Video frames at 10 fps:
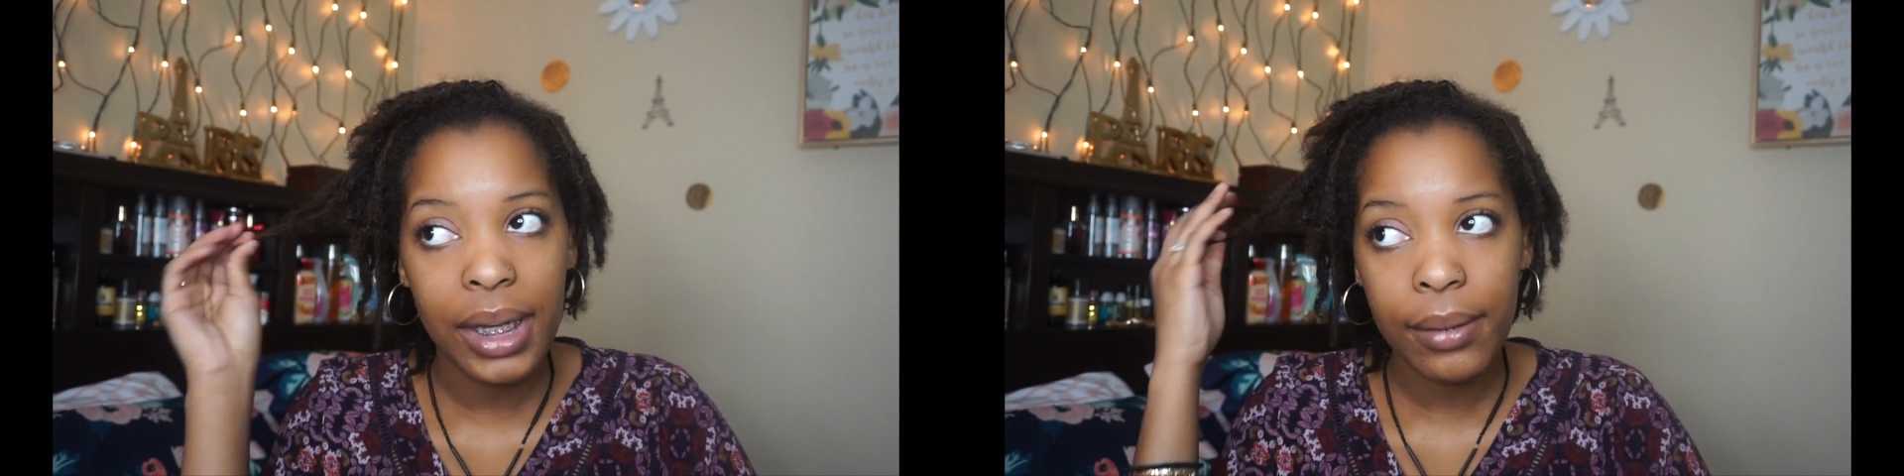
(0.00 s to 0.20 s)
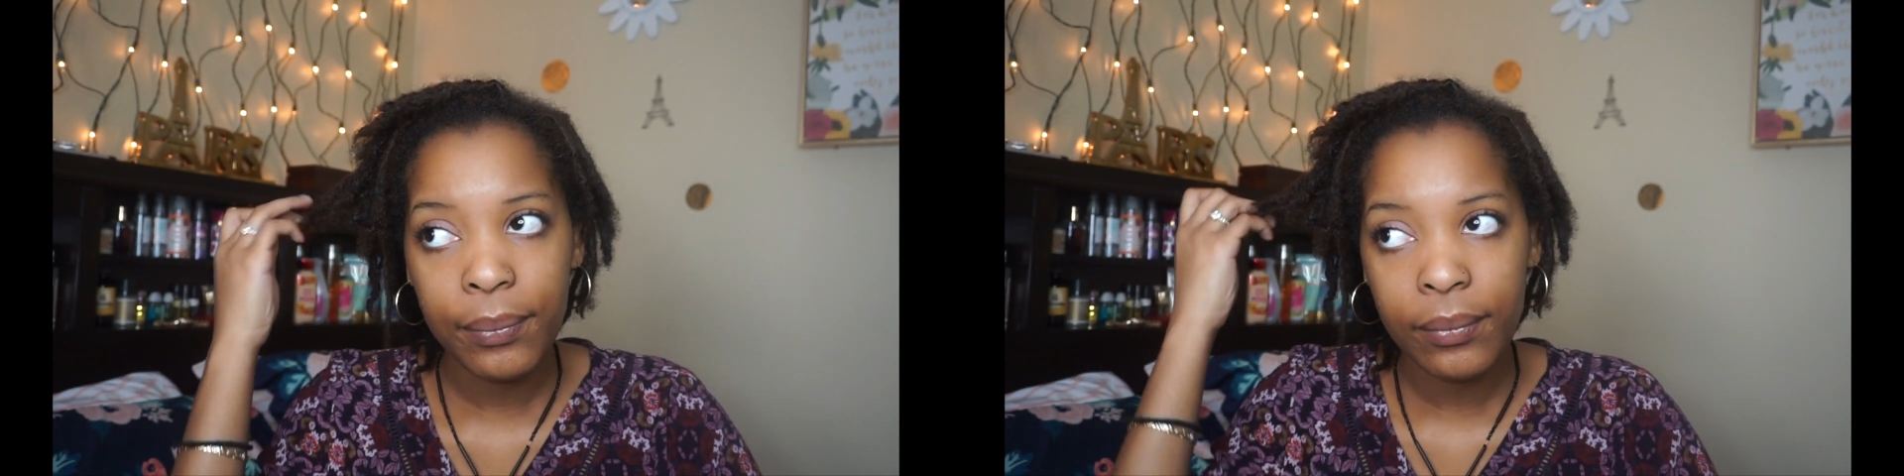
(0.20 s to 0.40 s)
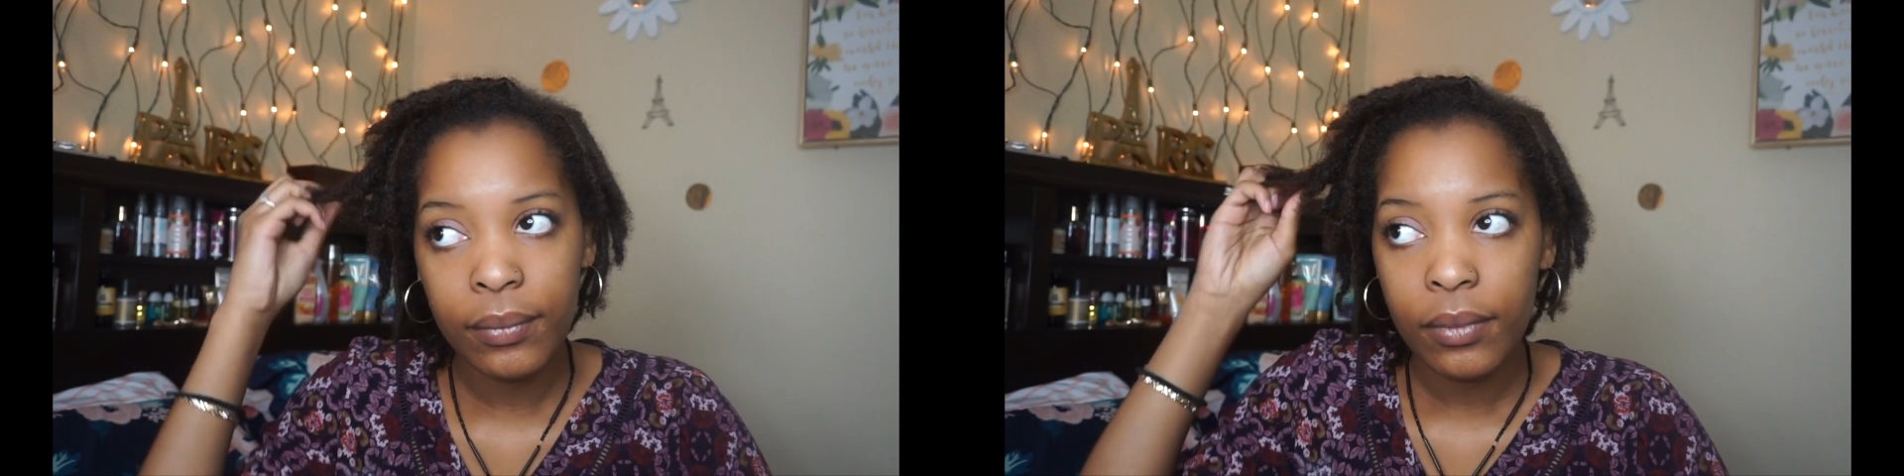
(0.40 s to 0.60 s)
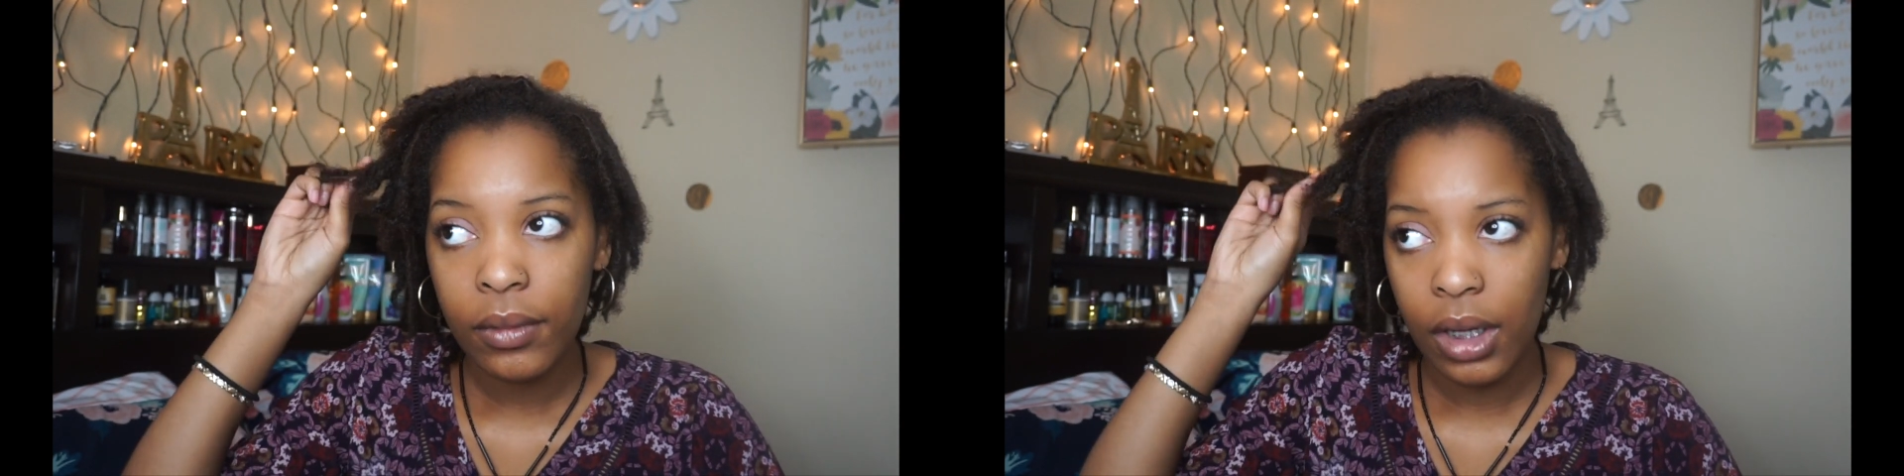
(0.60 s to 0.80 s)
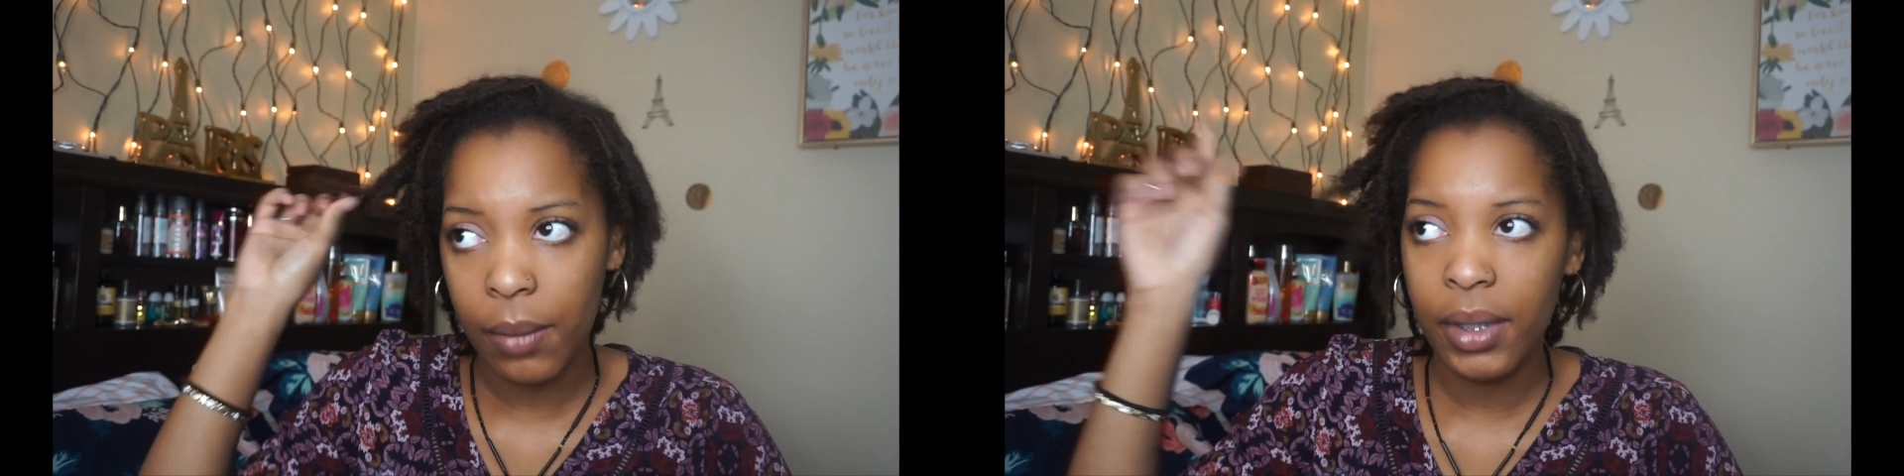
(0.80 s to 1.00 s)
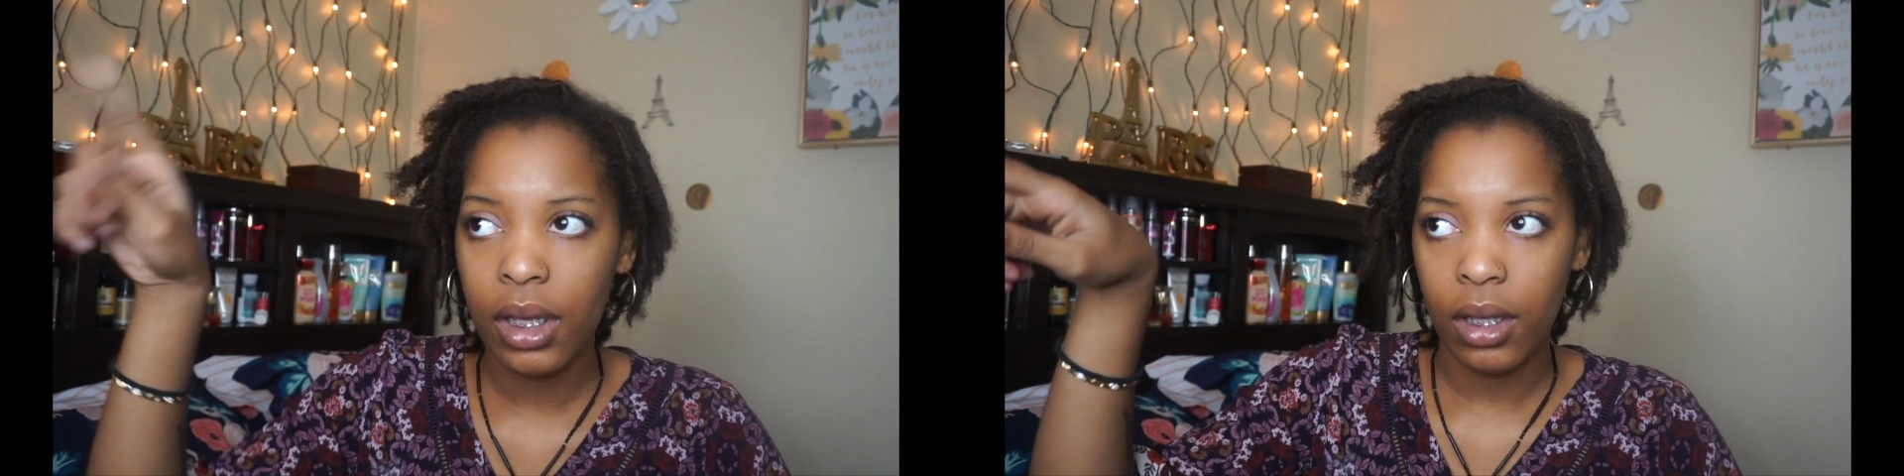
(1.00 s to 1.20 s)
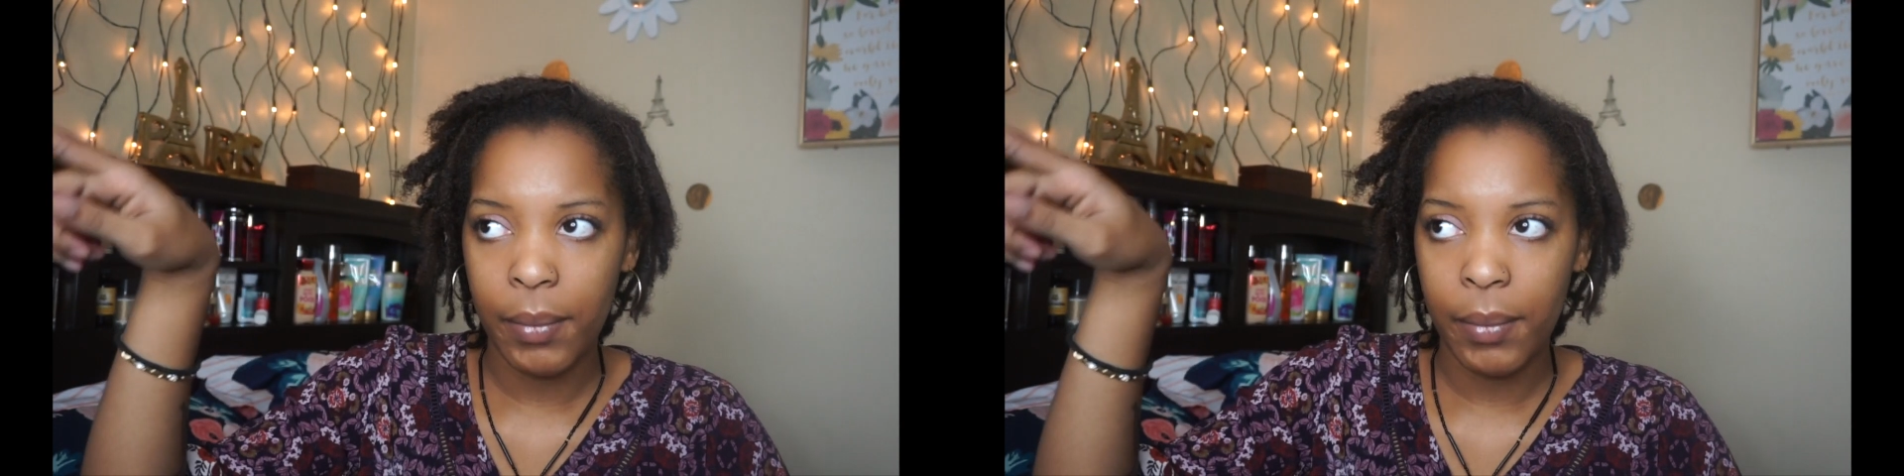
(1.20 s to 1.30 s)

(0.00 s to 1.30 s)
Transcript: And I'm looking